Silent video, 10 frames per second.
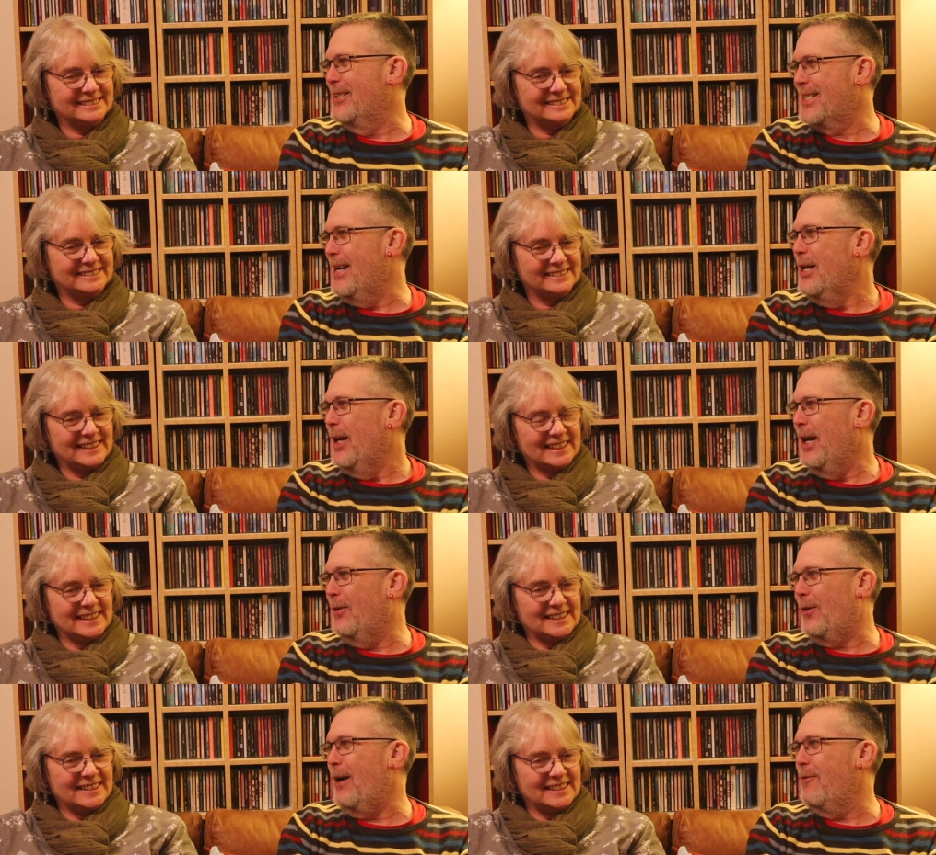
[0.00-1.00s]
Speaker 1: was a
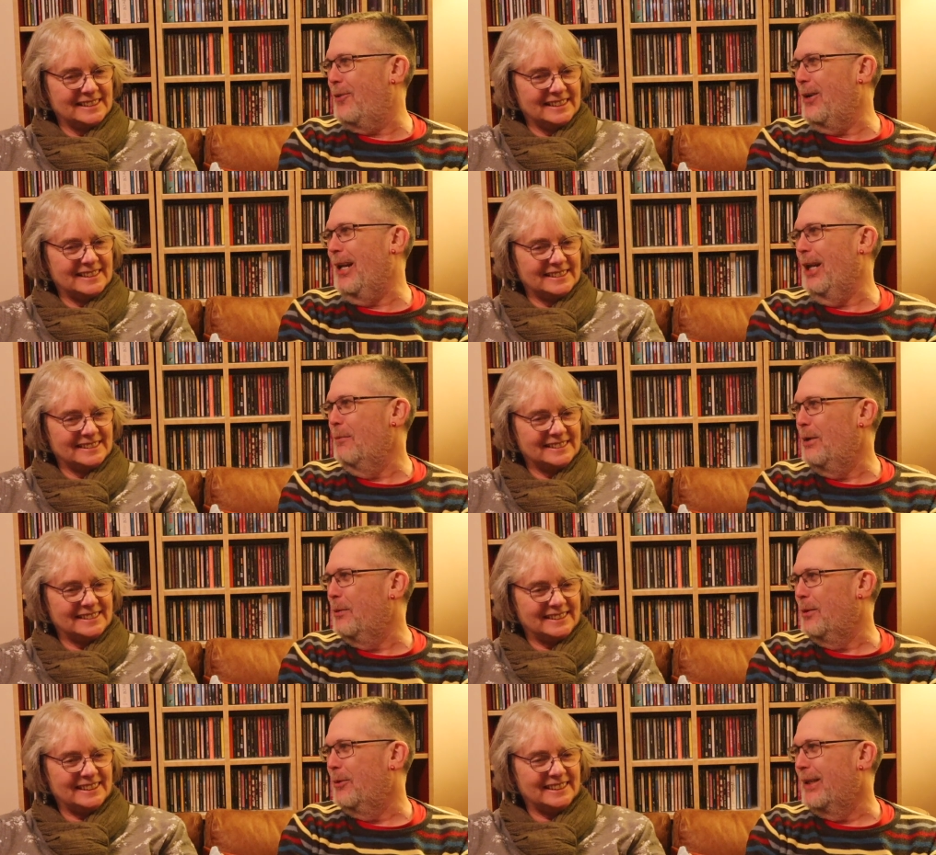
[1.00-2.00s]
quite a funny little
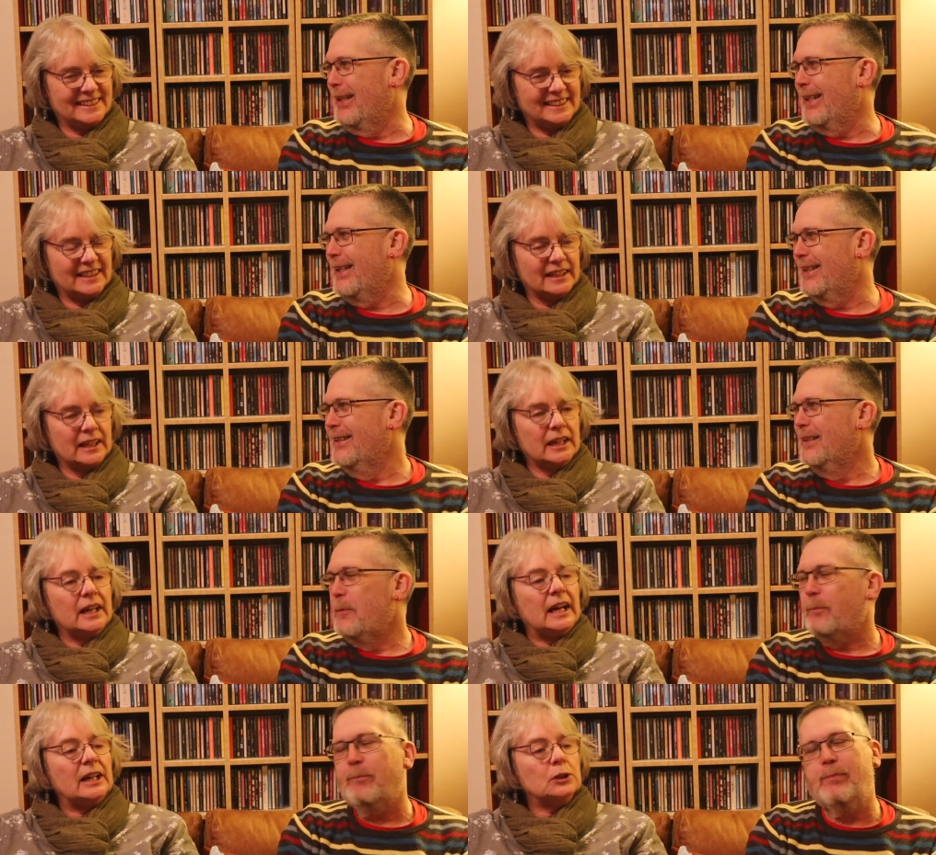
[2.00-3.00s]
moment, really, yeah, you know.
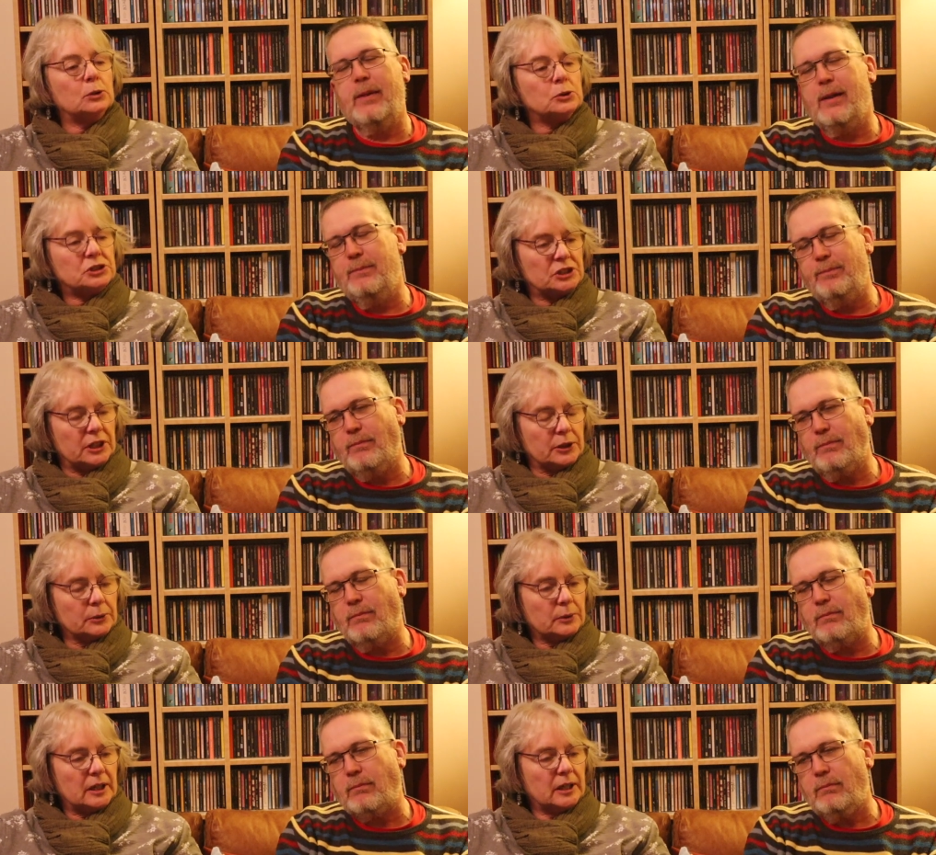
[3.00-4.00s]
Speaker 2: And
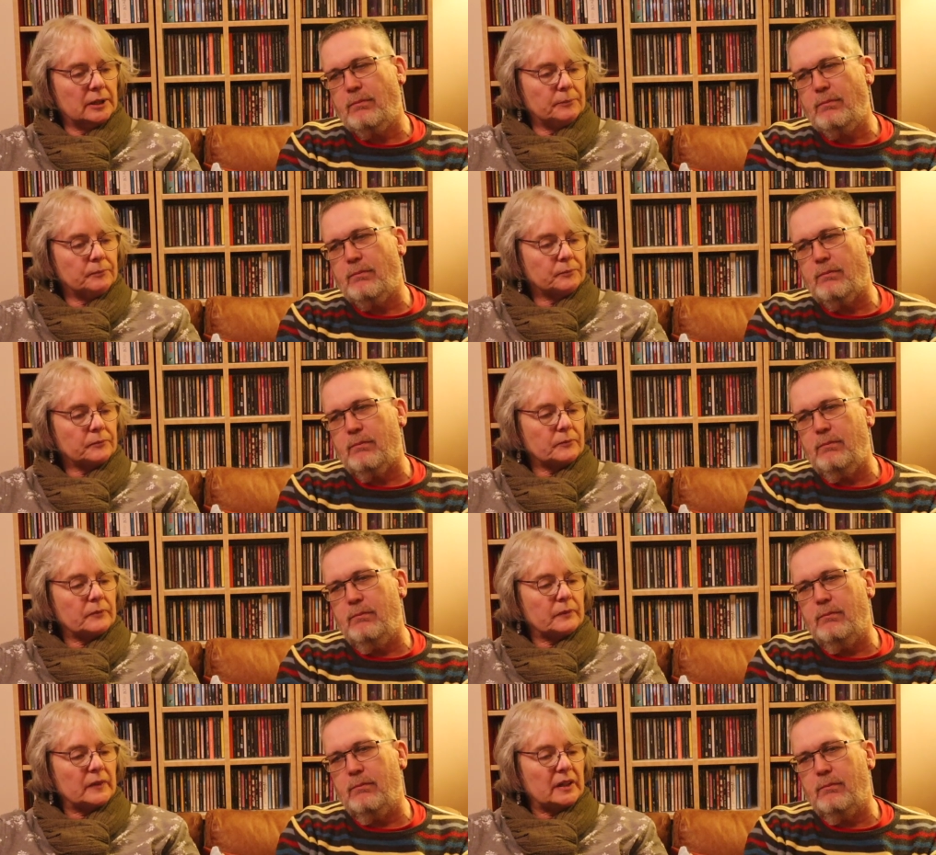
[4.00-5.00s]
also. Um,
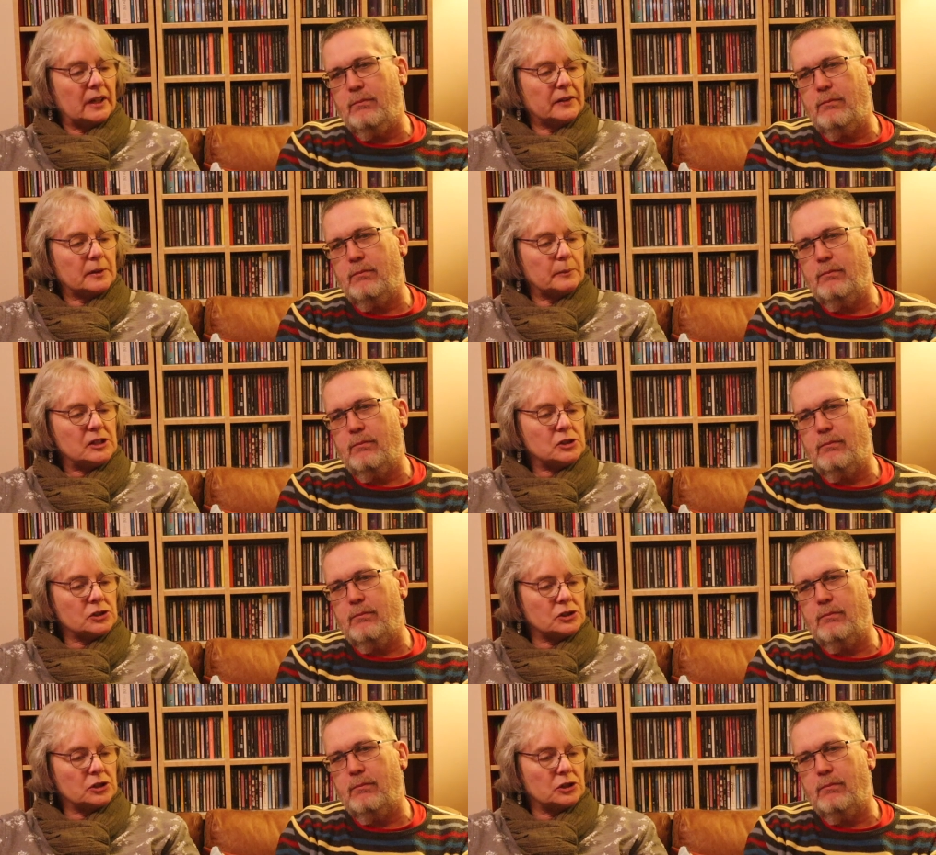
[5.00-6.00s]
I think a
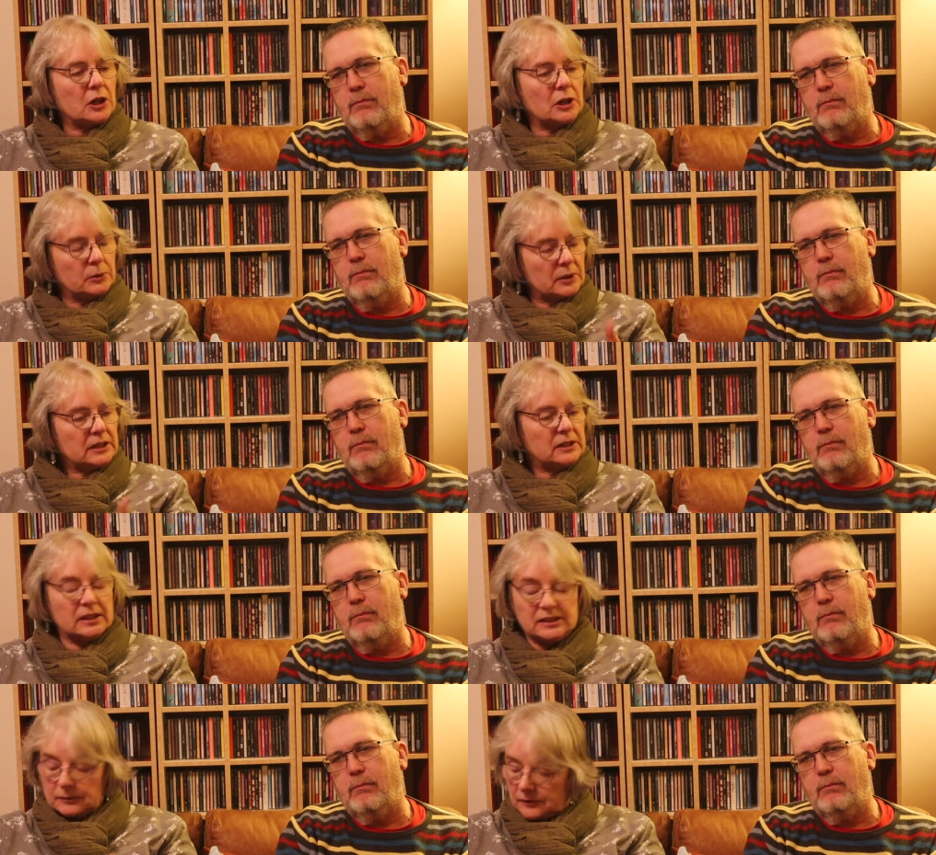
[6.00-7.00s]
mention should go,
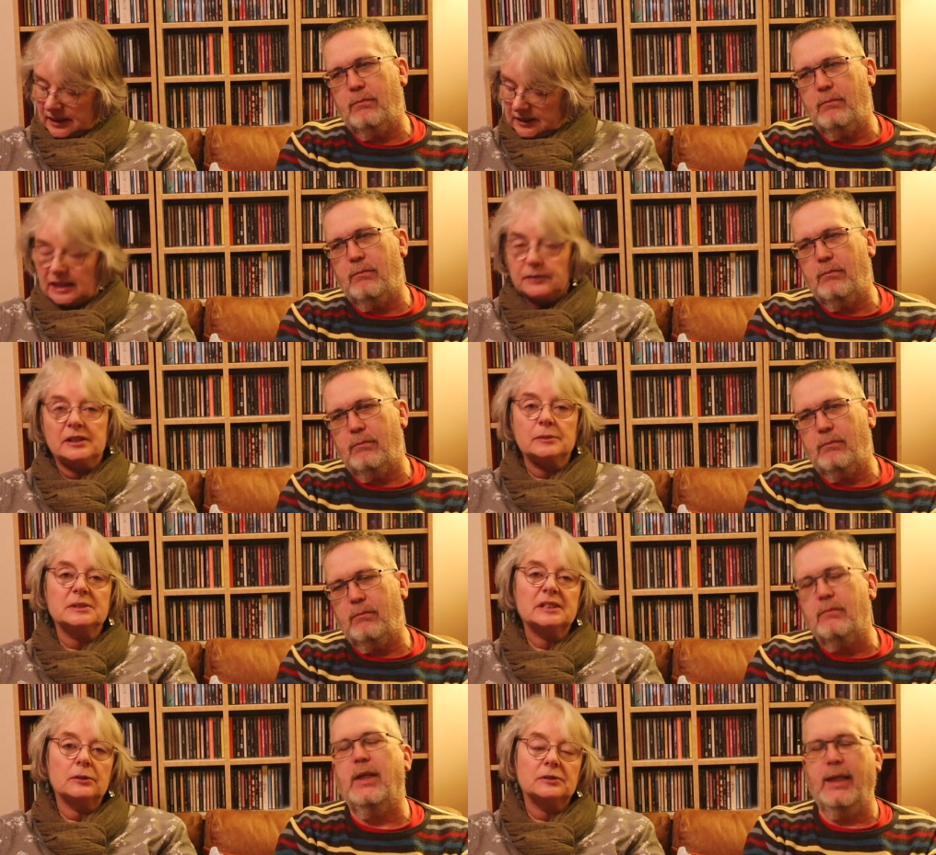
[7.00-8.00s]
as in fact David
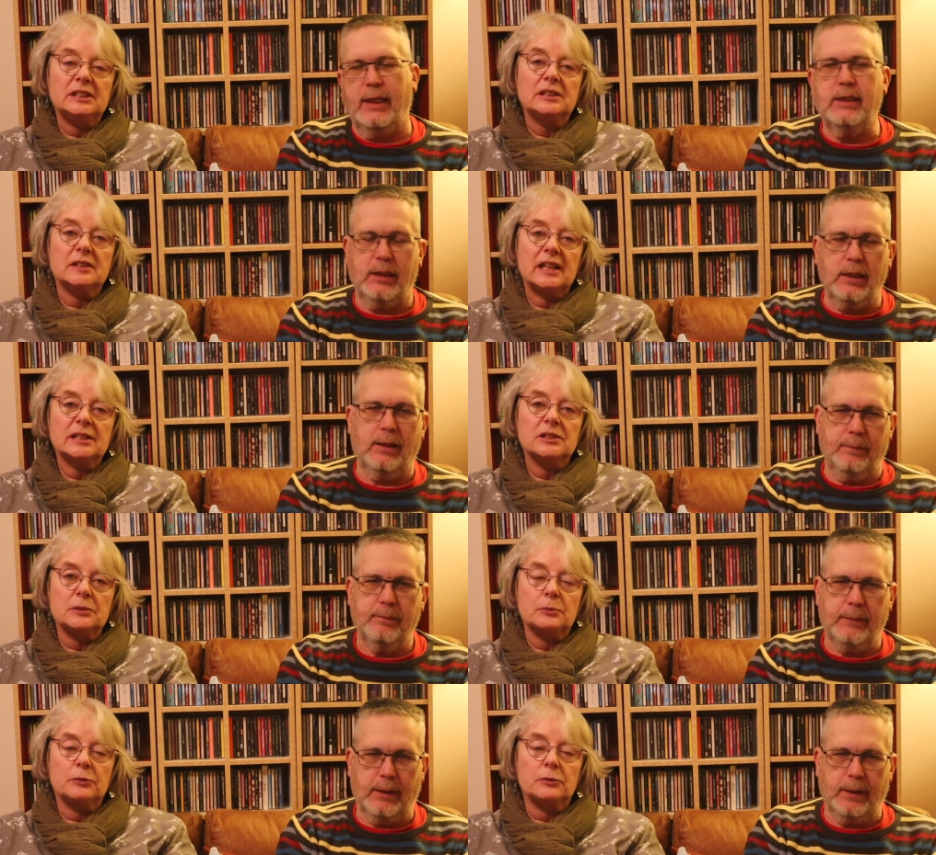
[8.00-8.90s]
himself yeah, did, did, at the end of the